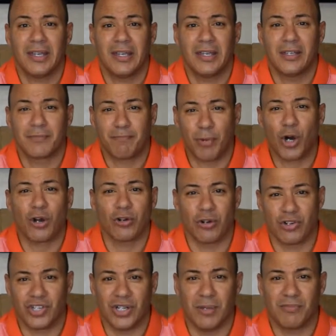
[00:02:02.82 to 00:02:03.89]
is
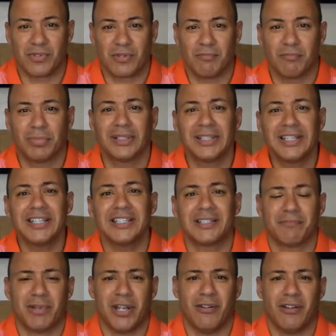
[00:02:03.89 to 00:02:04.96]
partnerships. Please,
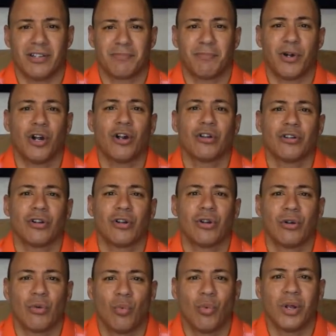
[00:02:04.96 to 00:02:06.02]
parents,
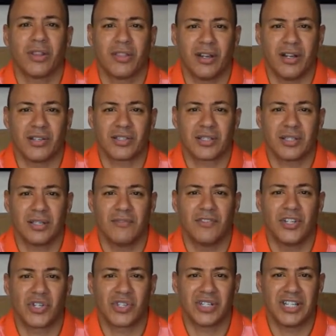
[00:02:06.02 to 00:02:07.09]
partner with us. If
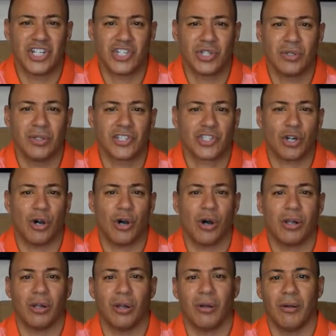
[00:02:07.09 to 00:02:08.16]
there's an issue, let's
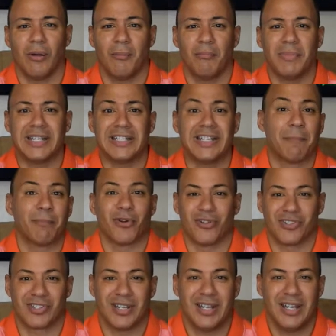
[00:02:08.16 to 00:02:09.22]
all be
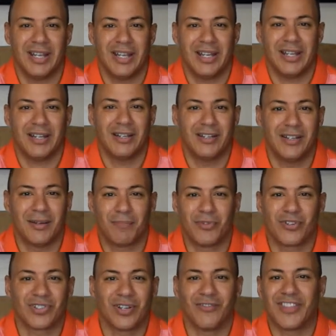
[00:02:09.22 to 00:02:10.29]
nippers
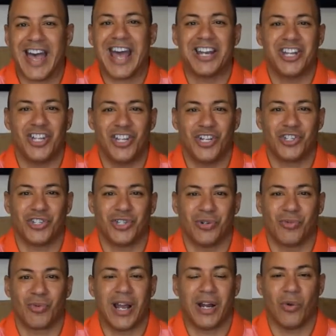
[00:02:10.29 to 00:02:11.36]
of that
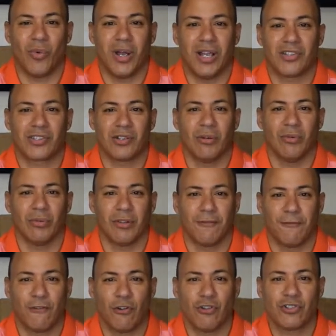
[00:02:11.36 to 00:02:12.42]
issue right away. So the
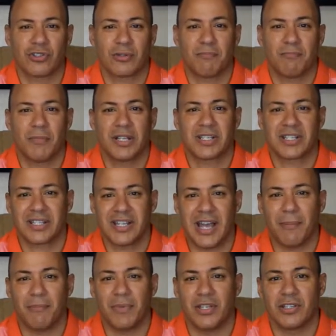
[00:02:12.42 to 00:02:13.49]
first
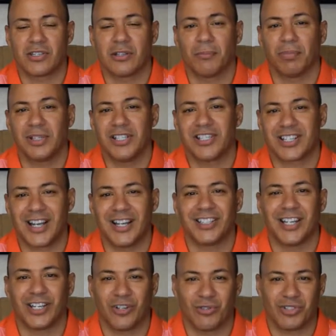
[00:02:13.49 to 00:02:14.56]
step is to please
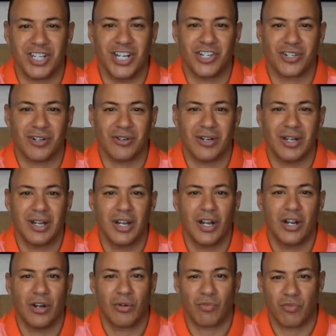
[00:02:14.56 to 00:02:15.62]
contact your teacher,
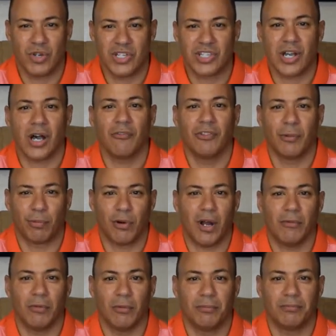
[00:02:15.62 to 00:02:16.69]
resolve the
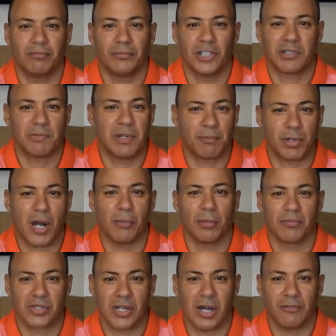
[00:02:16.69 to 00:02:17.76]
problem. Let's be
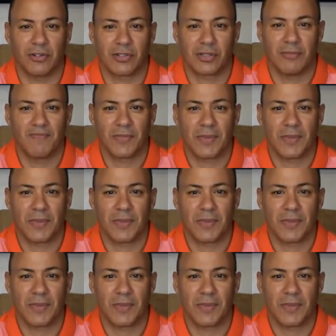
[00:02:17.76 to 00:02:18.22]
problem solvers.